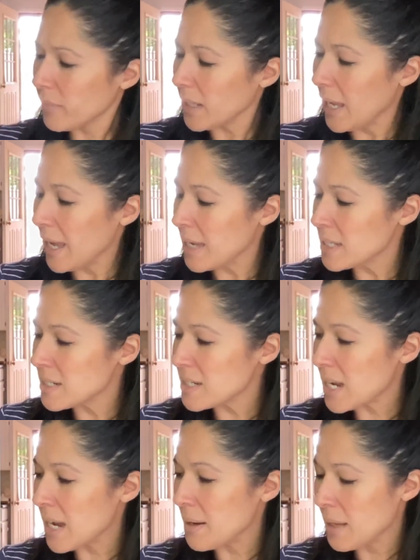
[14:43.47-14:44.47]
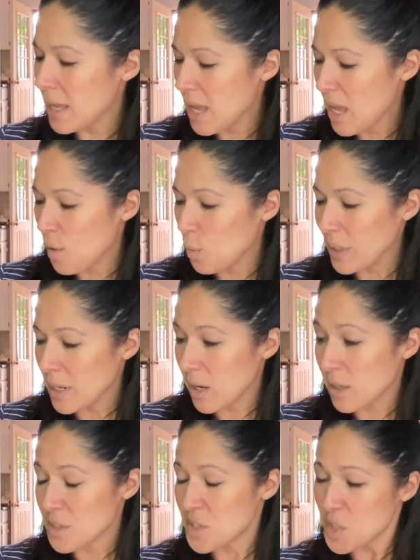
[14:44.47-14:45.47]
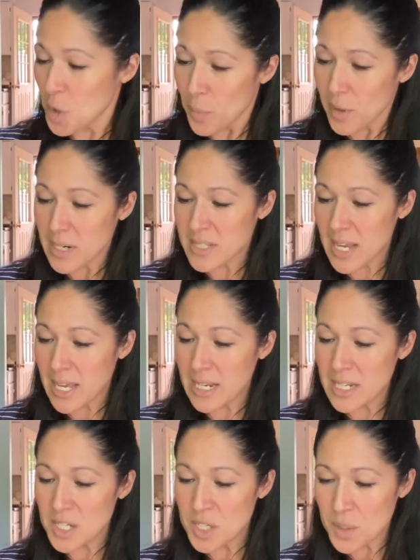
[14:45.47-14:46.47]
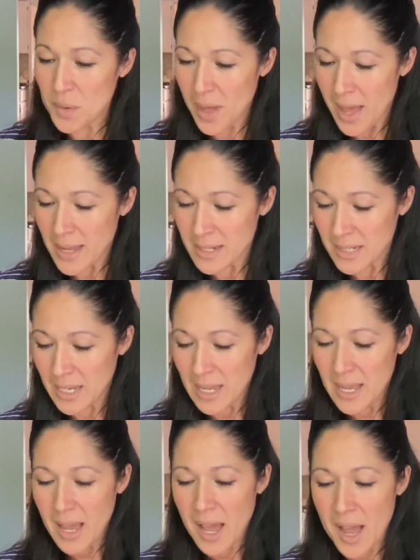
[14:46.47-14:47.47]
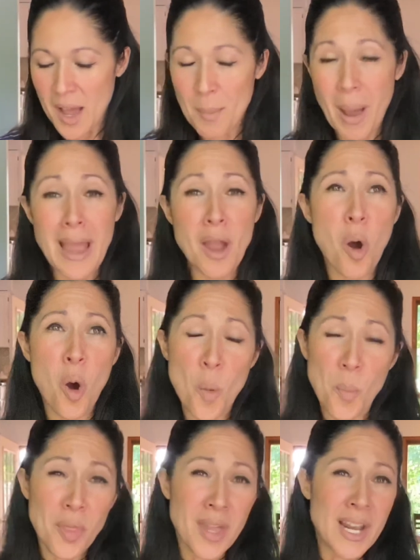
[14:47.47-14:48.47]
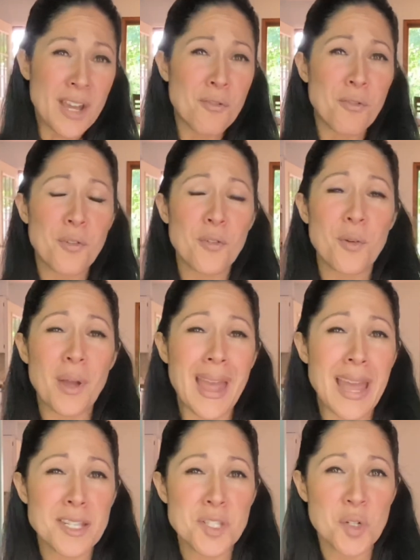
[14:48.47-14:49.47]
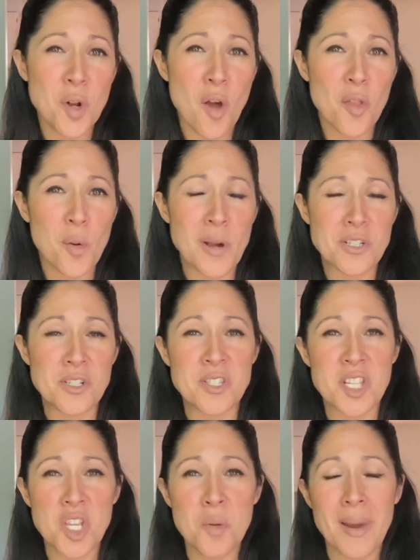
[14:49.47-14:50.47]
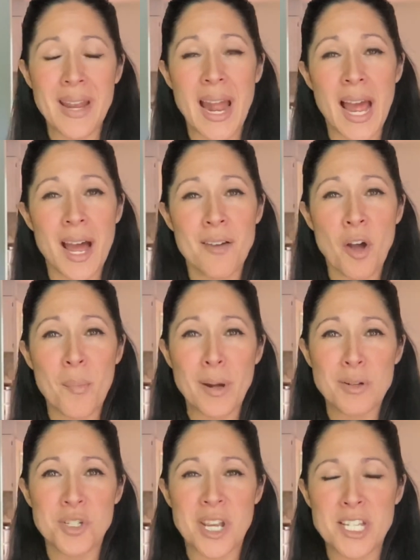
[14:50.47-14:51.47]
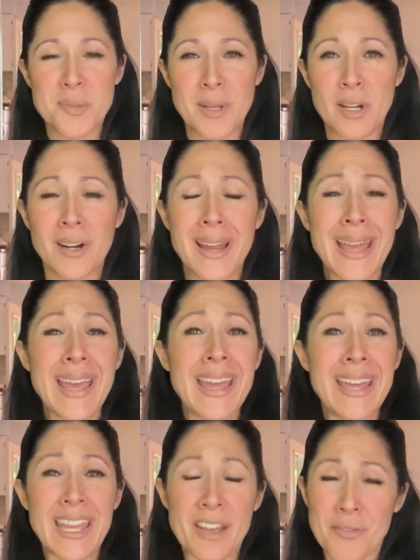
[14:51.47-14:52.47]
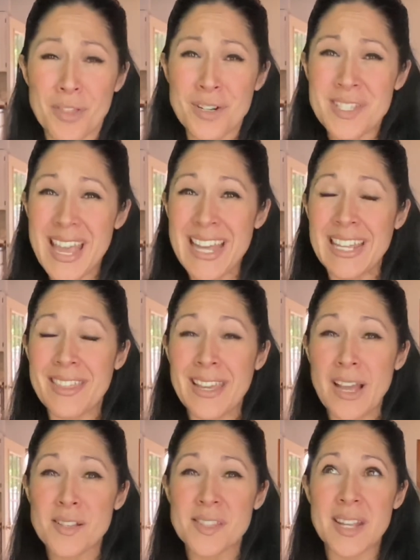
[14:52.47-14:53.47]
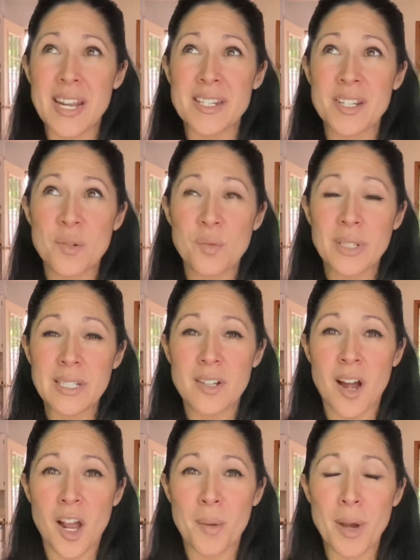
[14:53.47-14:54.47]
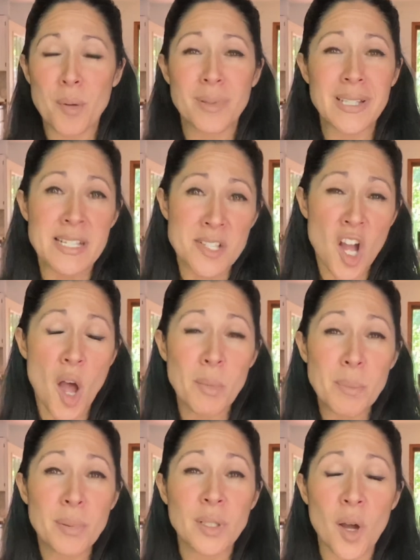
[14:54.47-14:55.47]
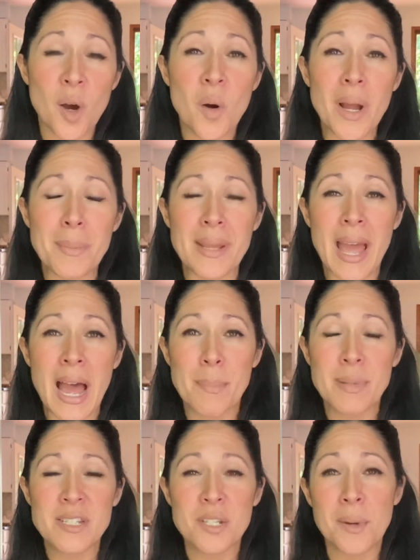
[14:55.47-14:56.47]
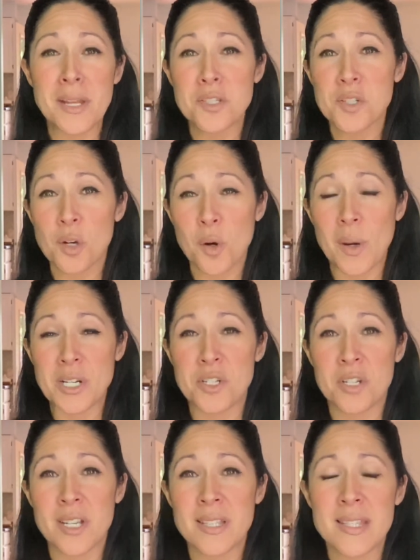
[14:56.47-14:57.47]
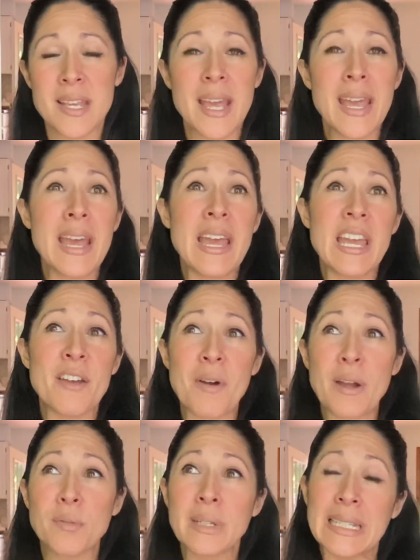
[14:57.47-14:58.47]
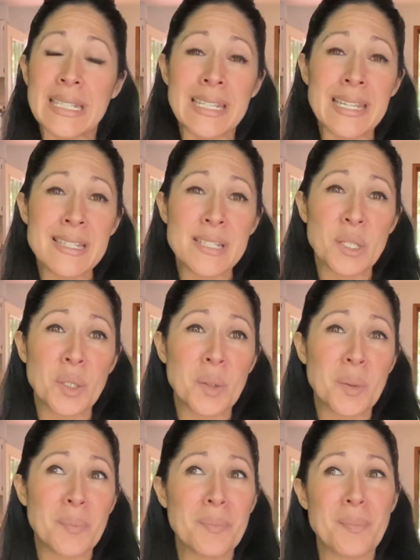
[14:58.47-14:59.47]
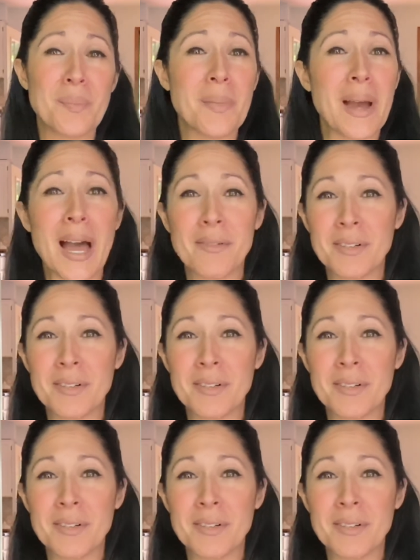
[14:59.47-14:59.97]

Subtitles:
And we are super excited to do that. I hope that I've answered all the questions that you might have about Shakespeare. If there's anything else that I didn't really talk about, please comment below. I'd be happy to answer your questions. If I really need to have